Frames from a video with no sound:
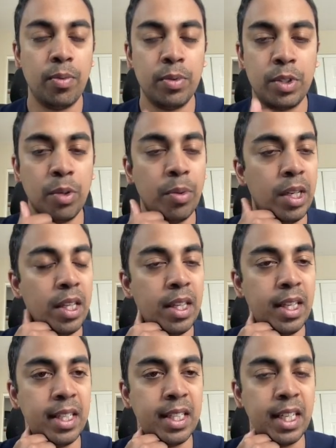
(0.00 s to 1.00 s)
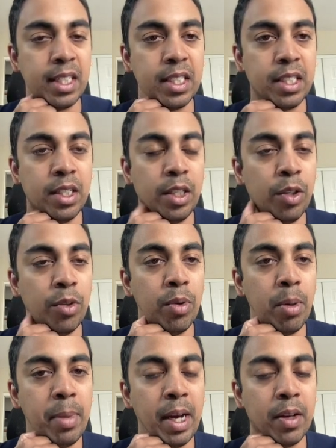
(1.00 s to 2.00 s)
So one of the things that's new
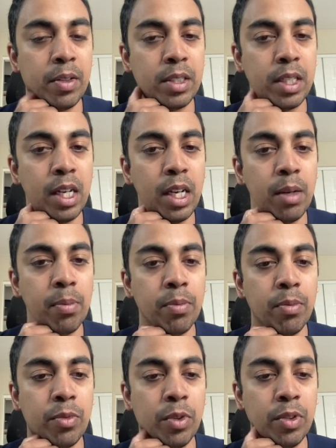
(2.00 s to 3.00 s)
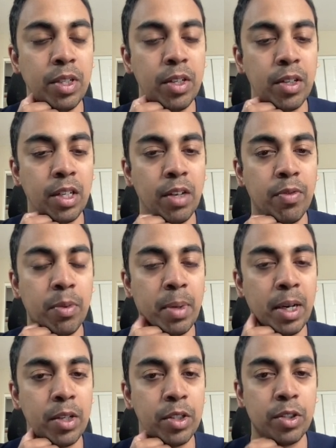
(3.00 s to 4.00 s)
about rotator cuff
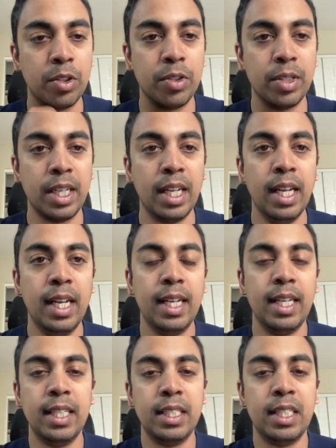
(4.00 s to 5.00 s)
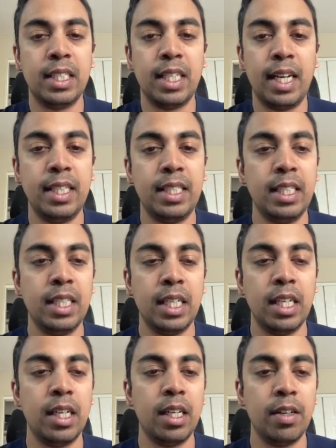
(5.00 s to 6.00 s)
repair surgery is this idea
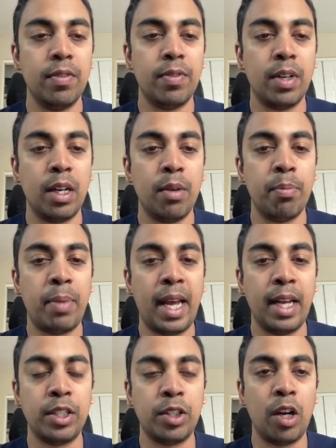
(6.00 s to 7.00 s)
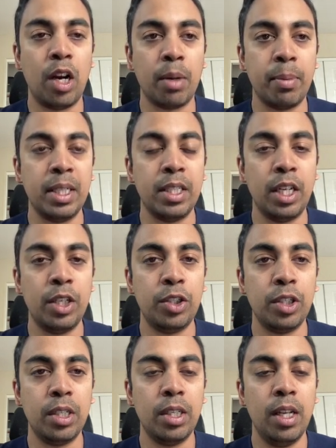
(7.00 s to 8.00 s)
of patch
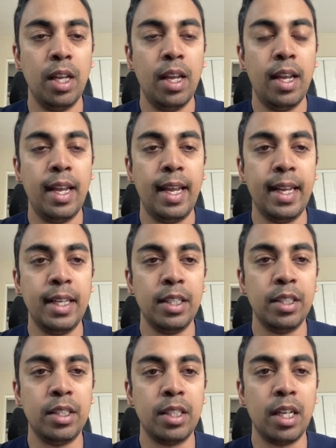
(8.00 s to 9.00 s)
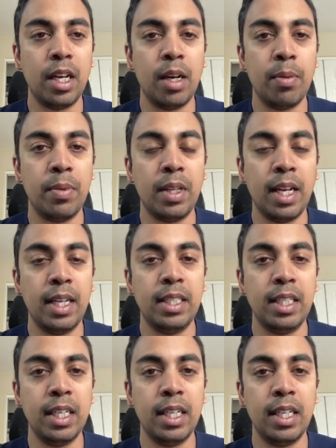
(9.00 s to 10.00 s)
augmentation. And the
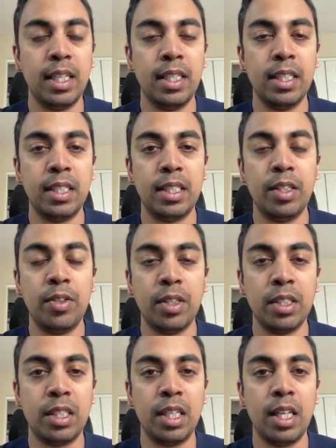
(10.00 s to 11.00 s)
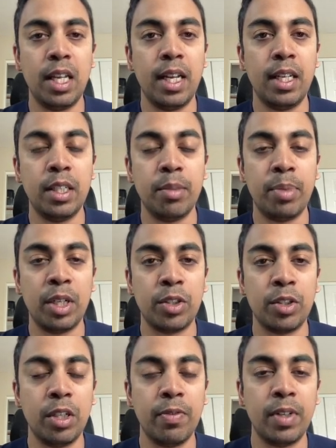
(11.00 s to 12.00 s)
idea is, you can see a
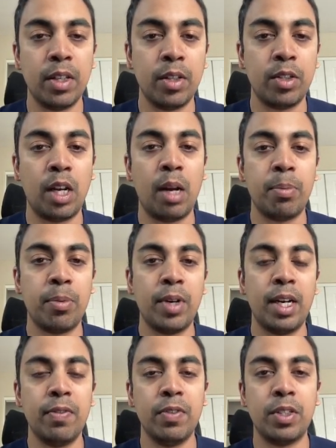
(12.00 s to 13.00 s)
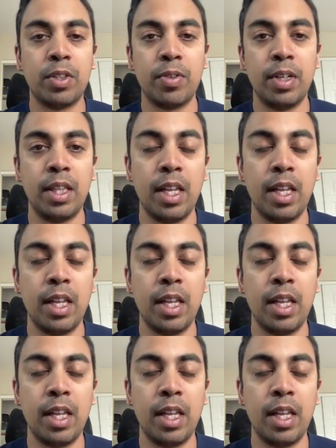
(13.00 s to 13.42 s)
depiction of it on the top right of the screen